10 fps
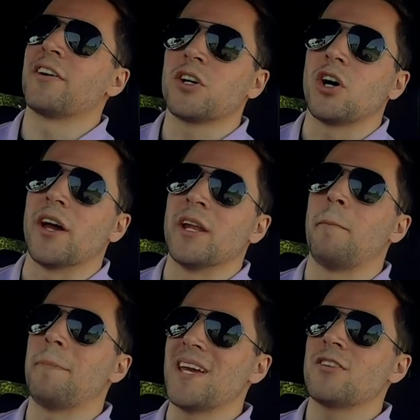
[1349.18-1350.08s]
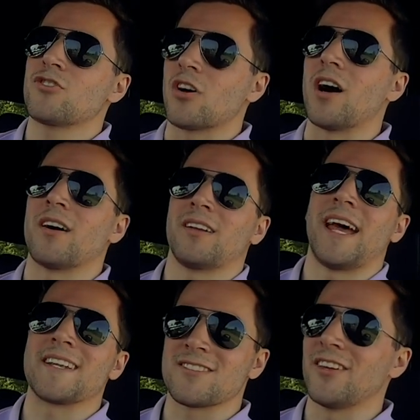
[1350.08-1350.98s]
a big truck
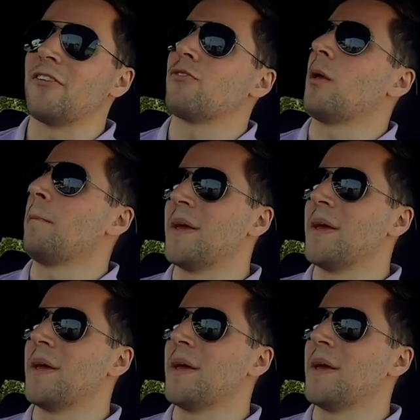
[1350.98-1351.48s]
that's lifted,